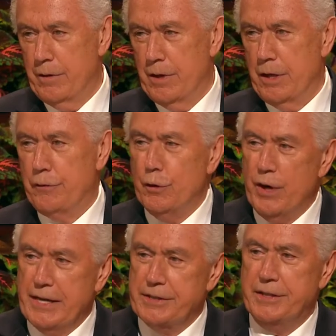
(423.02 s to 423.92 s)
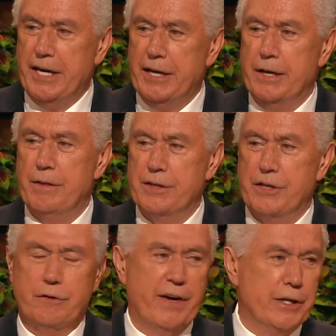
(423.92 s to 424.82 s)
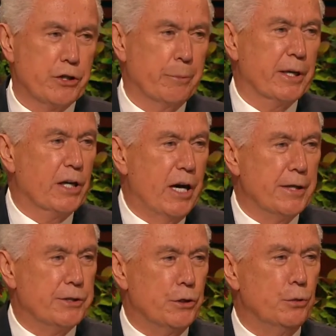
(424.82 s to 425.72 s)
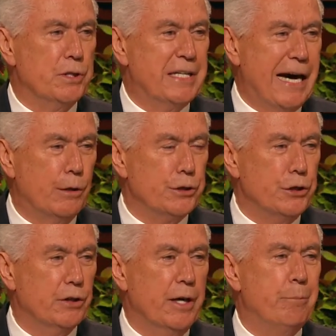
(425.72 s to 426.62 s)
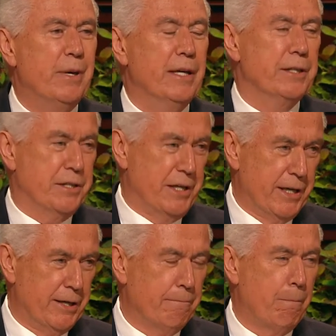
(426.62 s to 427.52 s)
If you hesitate in this adventure because you doubt your ability,